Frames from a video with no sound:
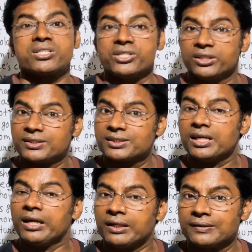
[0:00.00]
does
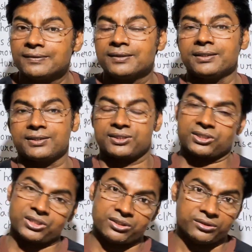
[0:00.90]

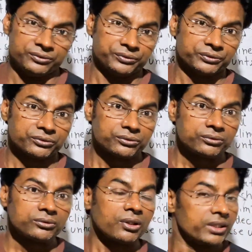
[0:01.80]
exist.
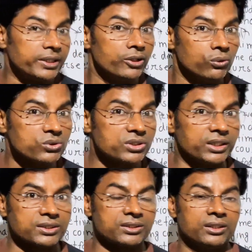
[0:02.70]
He knows
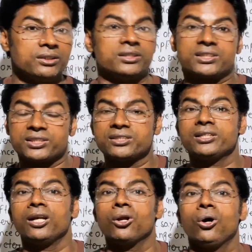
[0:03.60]
this. This is
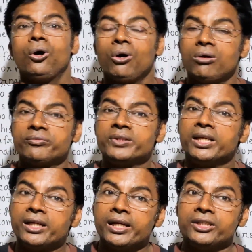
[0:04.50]
the law of
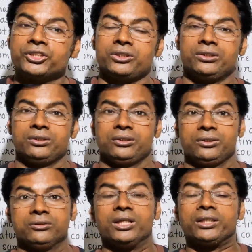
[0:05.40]
the nature.
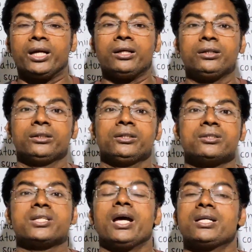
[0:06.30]
The thing
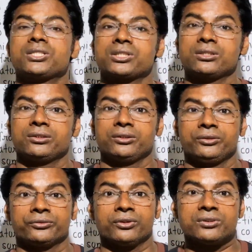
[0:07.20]
that
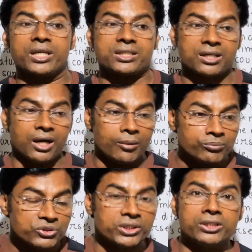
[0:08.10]

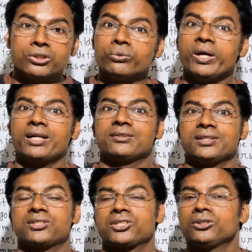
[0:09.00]
comes into
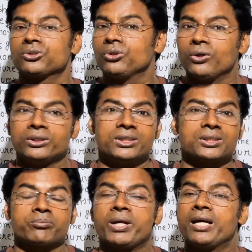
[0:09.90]
existence on
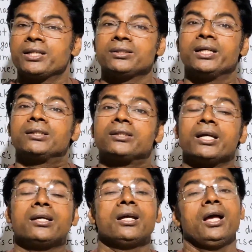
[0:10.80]
this planet, that
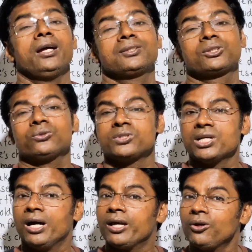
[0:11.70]
thing has to
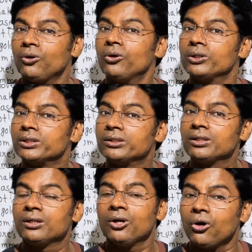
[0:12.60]
die
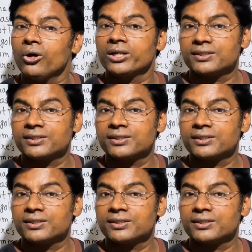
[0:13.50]
on